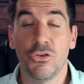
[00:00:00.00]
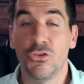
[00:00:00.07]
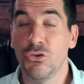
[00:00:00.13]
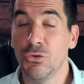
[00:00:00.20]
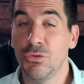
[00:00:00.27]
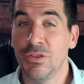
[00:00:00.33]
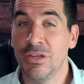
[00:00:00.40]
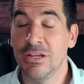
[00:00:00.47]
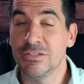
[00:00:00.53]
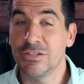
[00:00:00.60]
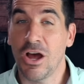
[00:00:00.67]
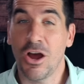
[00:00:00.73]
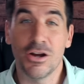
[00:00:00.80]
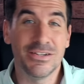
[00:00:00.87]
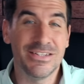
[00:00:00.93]
truth is,
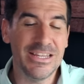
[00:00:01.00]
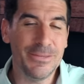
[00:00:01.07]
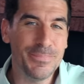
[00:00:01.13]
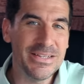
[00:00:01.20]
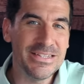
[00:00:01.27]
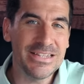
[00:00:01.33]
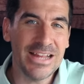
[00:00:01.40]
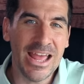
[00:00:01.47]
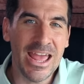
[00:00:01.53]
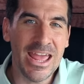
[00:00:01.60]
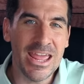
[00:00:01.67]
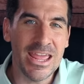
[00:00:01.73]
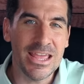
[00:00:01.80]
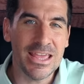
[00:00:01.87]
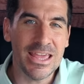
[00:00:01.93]
our deepest
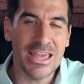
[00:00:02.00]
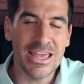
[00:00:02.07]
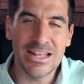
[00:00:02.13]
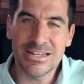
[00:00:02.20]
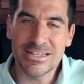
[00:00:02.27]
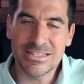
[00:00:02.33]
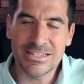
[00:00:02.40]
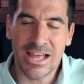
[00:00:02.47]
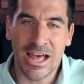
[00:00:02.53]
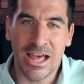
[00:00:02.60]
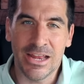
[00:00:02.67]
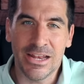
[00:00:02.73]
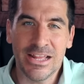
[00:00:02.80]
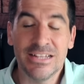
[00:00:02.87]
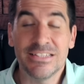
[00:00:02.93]
ache
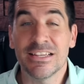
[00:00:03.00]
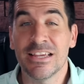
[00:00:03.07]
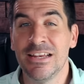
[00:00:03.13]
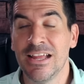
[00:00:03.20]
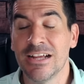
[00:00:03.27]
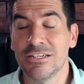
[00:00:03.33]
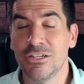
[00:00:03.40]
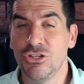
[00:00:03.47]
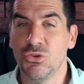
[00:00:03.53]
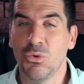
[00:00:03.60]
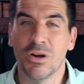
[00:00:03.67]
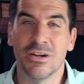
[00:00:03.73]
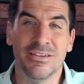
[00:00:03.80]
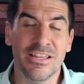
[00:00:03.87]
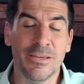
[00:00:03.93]
inside is connected to
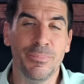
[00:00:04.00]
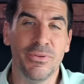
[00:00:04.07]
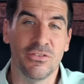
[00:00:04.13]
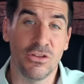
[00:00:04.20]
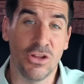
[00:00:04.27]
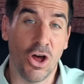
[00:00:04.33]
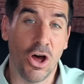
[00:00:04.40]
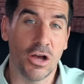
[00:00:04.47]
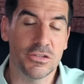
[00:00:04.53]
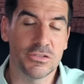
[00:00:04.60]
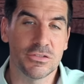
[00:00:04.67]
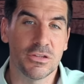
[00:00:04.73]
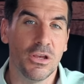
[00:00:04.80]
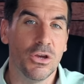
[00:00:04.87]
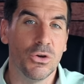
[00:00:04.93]
our deepest
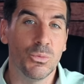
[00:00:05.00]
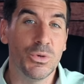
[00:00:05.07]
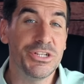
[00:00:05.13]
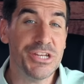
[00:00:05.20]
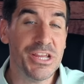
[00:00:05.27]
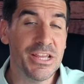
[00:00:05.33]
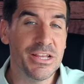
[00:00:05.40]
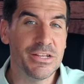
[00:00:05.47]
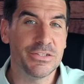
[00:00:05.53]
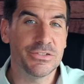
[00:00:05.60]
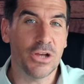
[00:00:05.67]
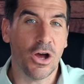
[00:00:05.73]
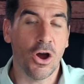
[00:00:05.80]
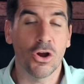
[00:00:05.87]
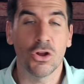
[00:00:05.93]
loss, which
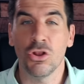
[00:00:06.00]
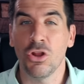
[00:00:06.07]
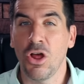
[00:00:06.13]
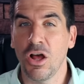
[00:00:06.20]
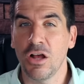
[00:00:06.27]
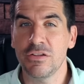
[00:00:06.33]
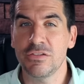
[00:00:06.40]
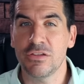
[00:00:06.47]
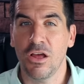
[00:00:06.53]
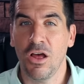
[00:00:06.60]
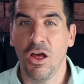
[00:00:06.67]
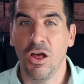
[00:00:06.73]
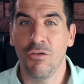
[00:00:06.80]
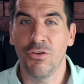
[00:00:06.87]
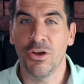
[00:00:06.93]
is our loss
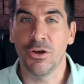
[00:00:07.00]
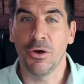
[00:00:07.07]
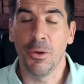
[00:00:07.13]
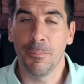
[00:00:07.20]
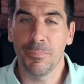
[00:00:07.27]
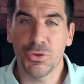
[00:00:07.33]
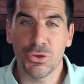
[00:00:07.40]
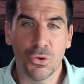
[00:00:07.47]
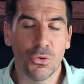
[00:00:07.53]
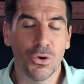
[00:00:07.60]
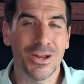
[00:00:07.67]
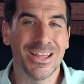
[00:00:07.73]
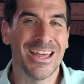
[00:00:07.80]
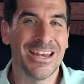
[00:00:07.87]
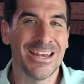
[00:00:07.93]
of a
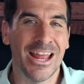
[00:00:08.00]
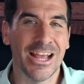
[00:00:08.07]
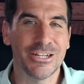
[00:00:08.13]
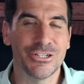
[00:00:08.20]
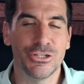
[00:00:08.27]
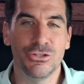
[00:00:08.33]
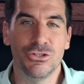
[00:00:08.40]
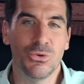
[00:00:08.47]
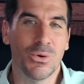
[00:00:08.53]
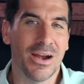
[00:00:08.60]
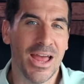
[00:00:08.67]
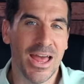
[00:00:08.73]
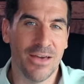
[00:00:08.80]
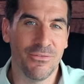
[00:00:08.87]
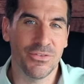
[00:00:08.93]
pure connection to our
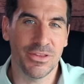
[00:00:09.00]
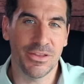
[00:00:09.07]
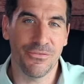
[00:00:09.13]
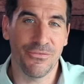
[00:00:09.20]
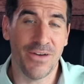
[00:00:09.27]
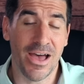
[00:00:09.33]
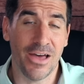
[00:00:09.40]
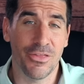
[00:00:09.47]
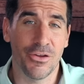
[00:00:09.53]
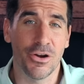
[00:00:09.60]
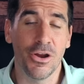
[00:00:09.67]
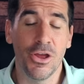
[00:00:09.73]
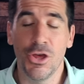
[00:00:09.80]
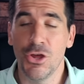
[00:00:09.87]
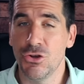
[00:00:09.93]
Heavenly
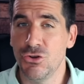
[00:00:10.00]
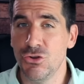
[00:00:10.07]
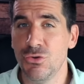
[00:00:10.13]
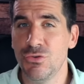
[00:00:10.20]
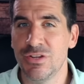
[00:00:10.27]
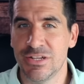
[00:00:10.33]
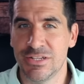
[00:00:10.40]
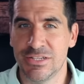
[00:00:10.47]
Father due to